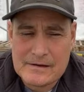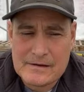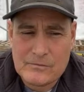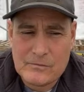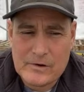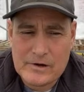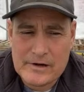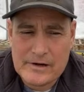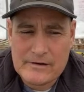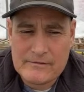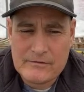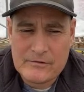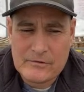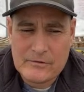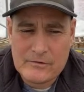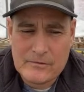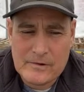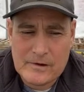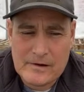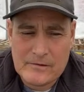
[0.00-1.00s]

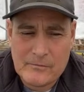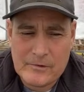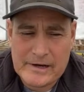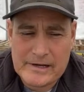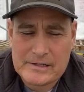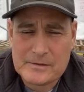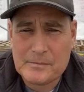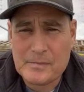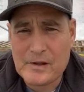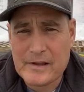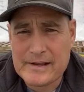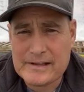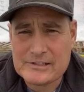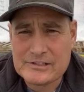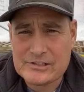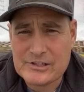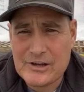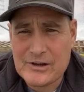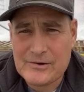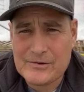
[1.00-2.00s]
whenever we get the
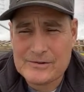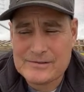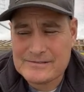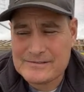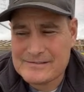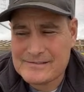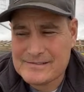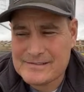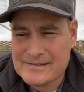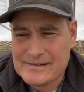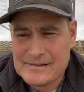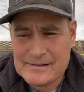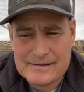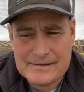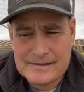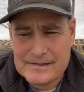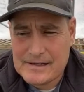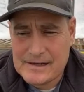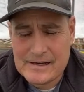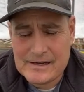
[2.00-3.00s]
plants going.
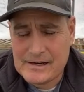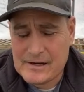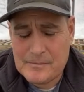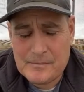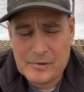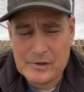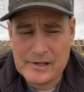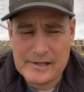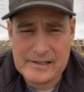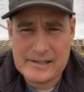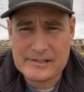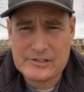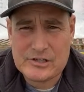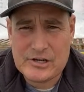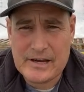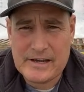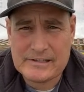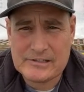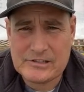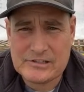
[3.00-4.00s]
It completely
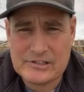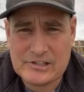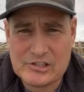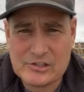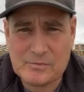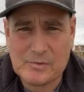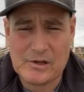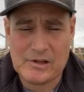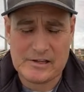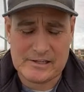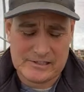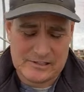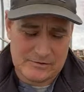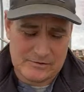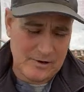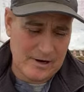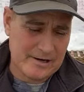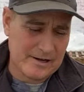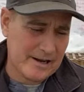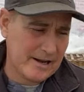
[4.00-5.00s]
changes this place.
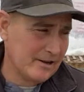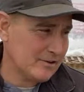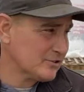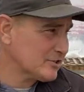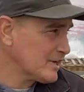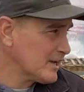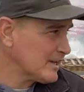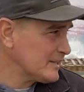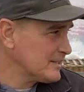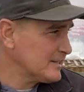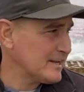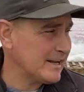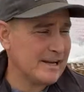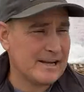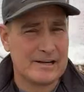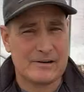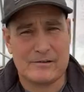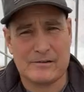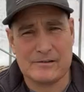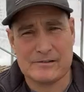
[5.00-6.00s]
Right now it's kind of
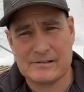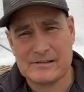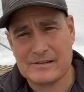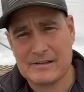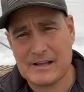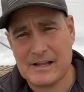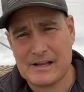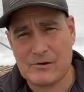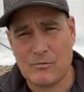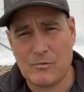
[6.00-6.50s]
dead and like a